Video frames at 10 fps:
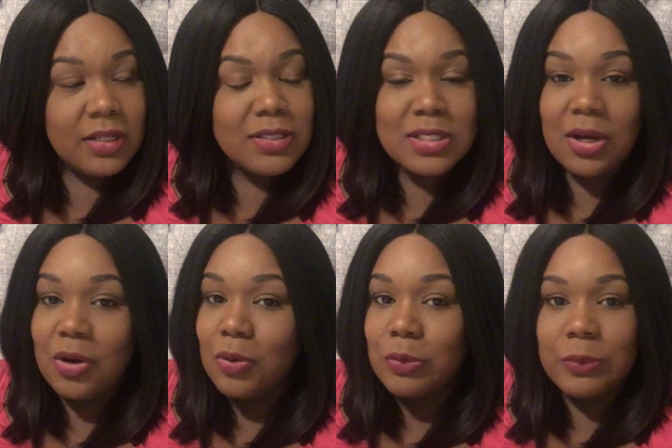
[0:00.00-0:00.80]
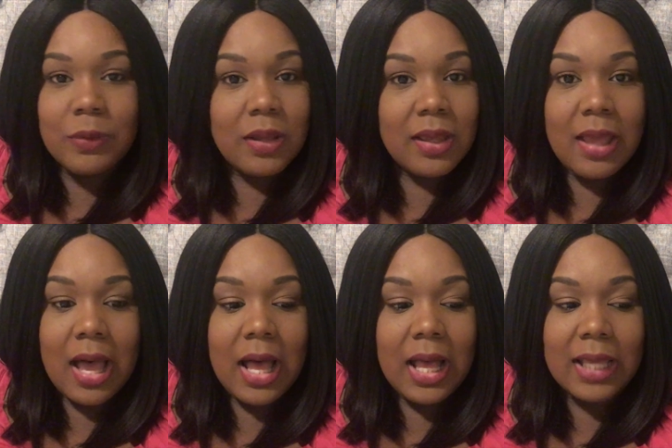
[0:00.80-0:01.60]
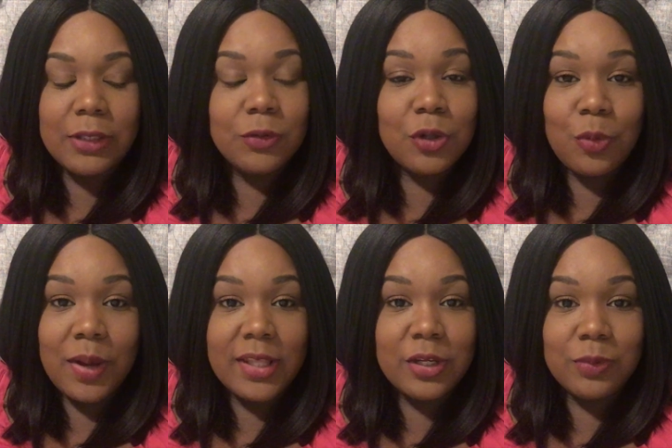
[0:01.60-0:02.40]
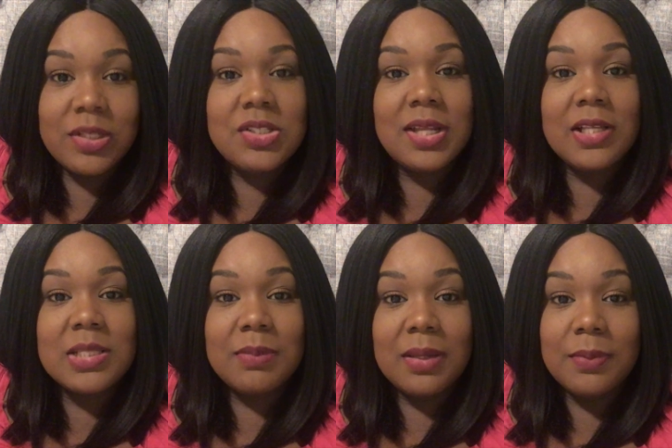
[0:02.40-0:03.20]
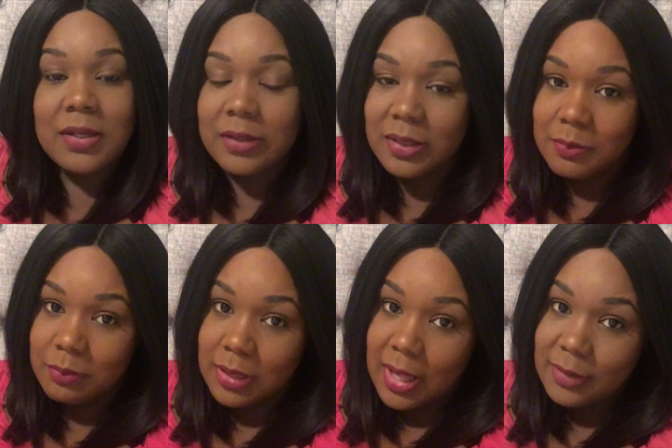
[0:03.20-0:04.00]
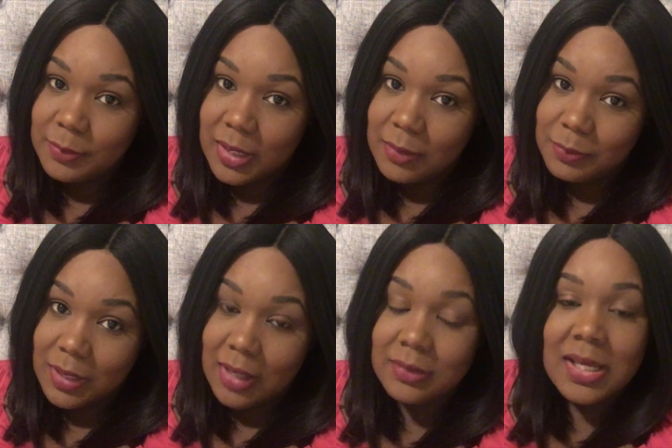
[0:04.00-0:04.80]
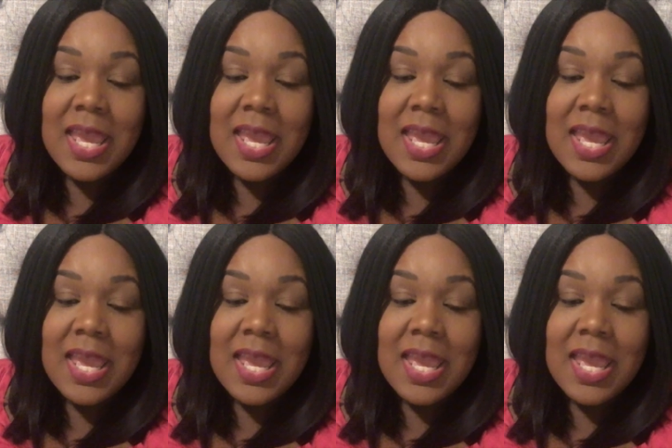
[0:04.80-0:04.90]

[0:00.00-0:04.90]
So I don't know why they're reaching out to me, but they're getting blocked, blocked, blocked.